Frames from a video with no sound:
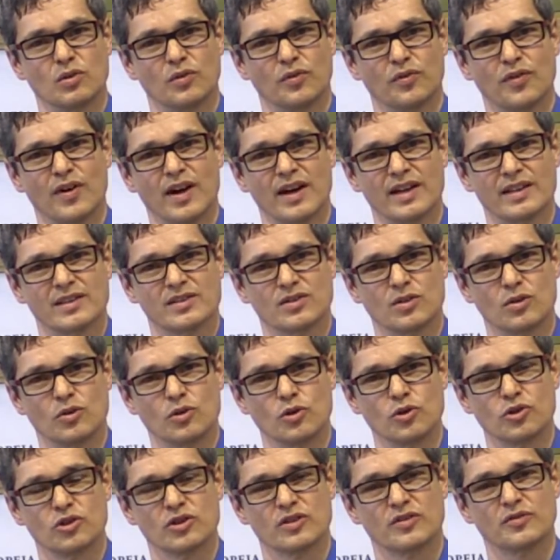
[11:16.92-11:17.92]
find
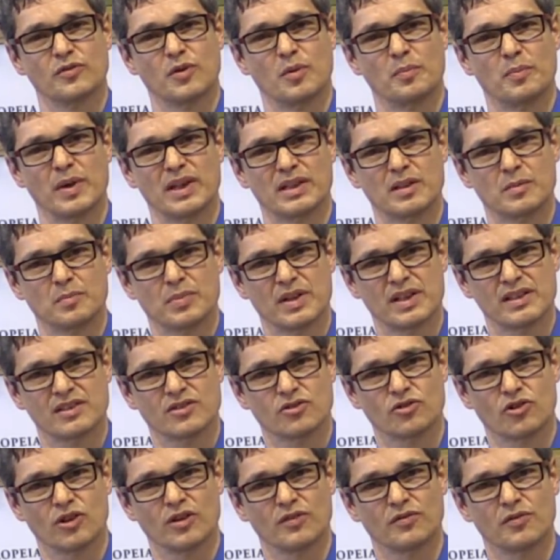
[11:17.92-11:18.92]
solutions for better
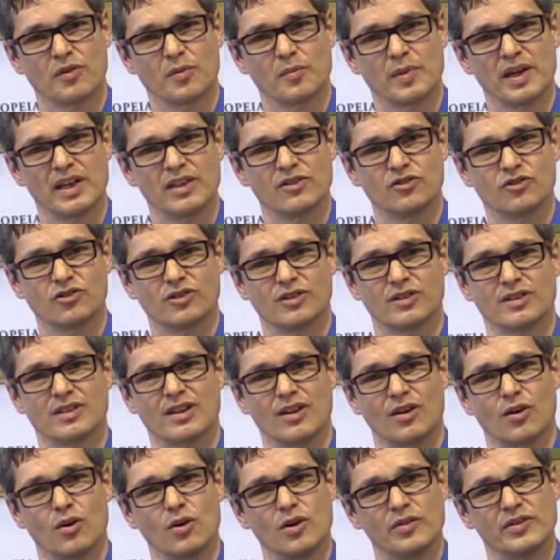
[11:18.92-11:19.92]
passenger information?
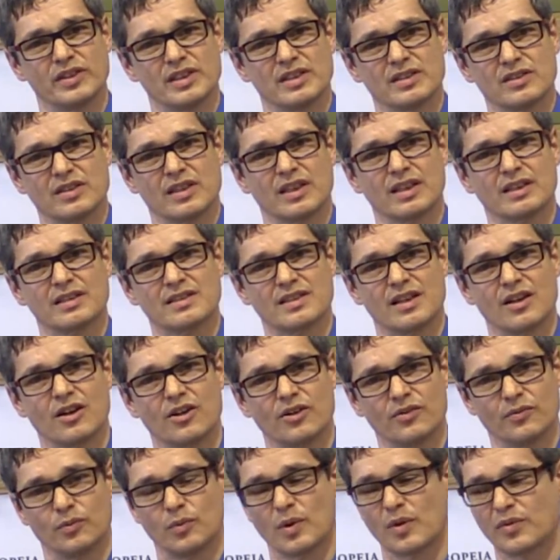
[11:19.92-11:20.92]
All these things
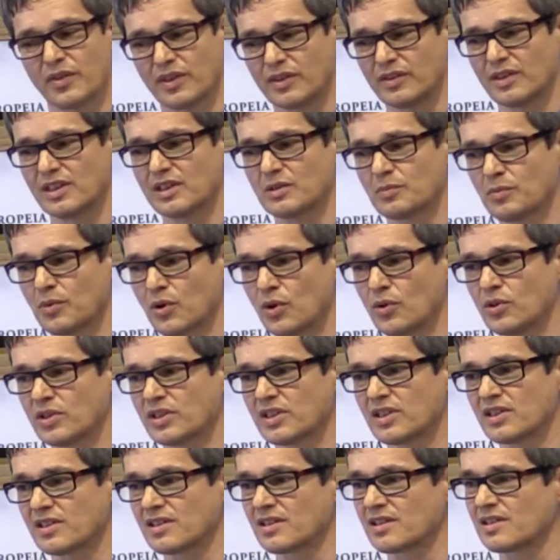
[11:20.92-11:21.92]
are within these
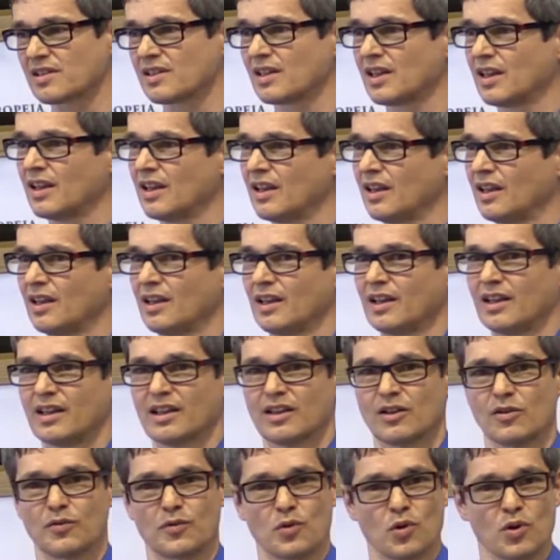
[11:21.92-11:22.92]
processes.
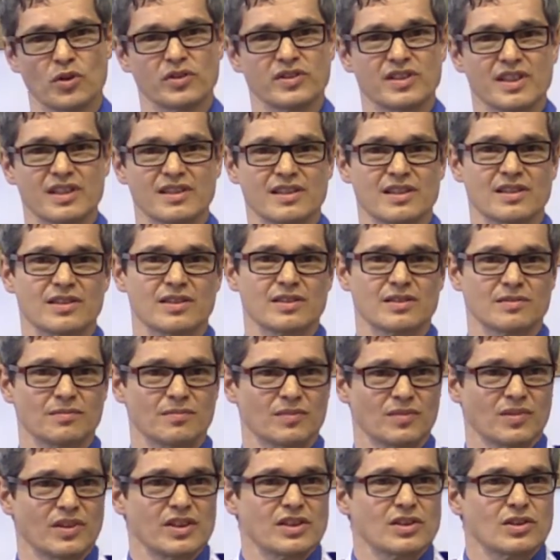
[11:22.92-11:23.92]
And of course
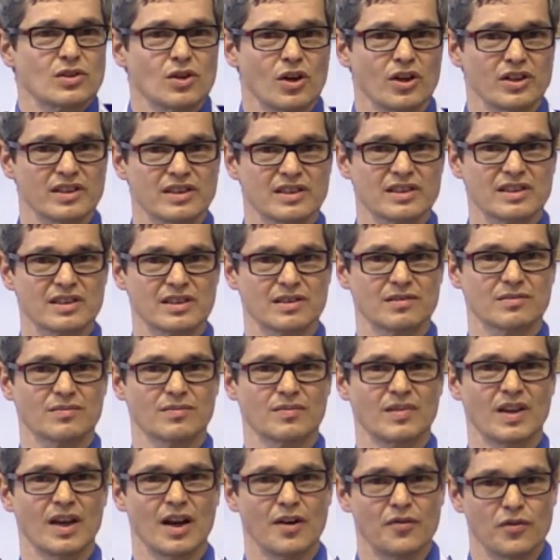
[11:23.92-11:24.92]
this costs
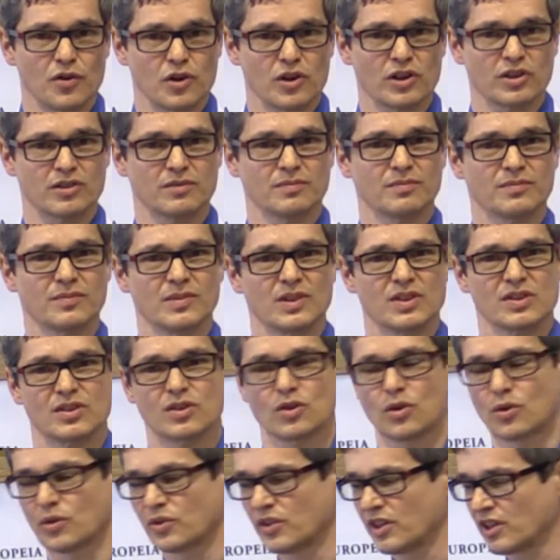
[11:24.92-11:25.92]
effort,
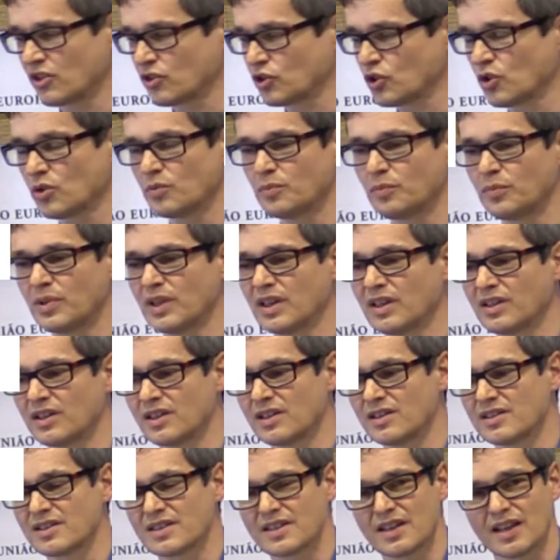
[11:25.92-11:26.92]
so there should be an
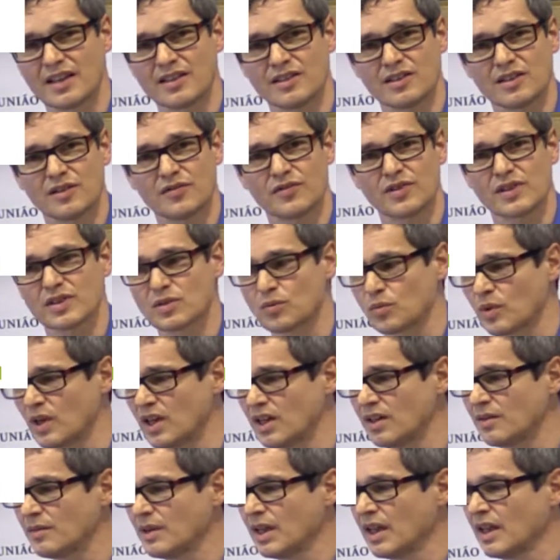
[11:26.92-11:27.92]
incentive as
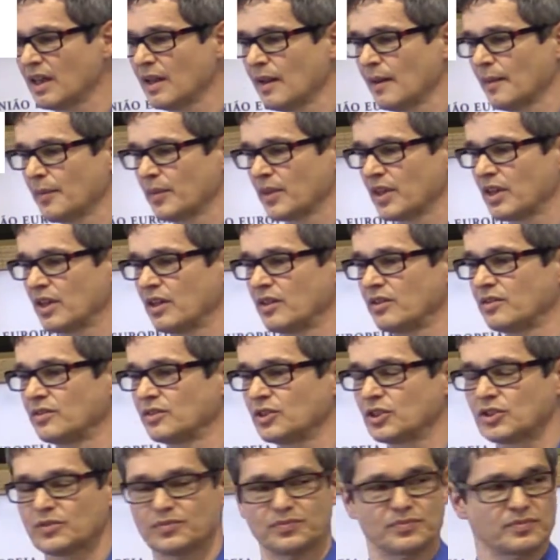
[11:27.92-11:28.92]
well.
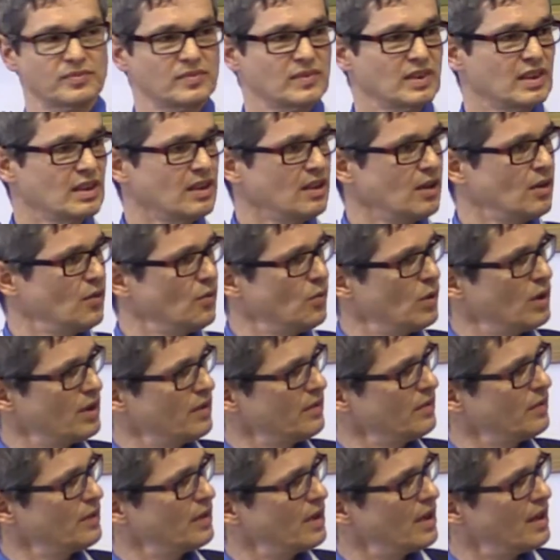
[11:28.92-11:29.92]
And
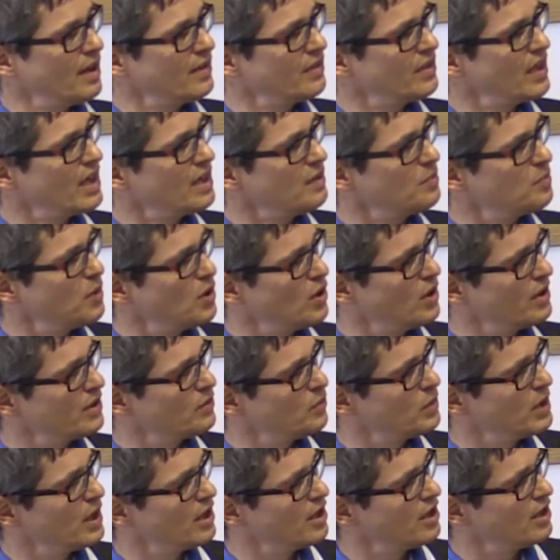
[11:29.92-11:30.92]
at that
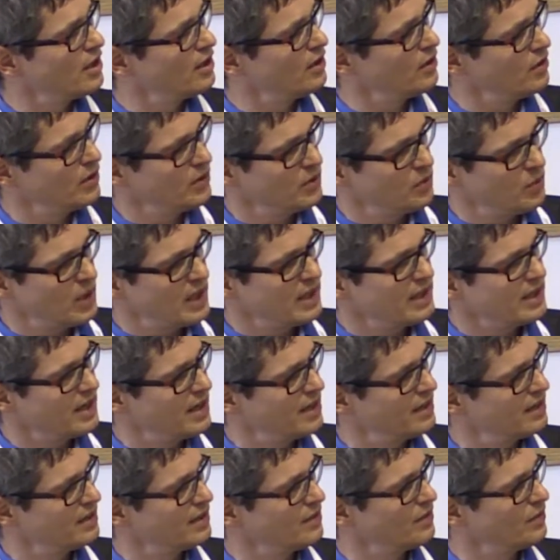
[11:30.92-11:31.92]
point, we are on the one
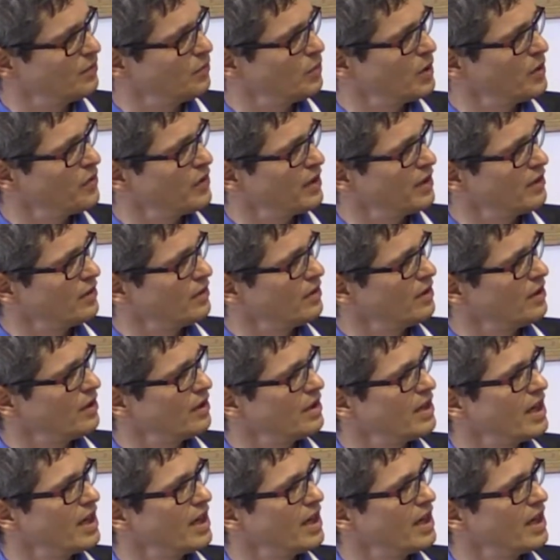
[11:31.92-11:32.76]
hand within the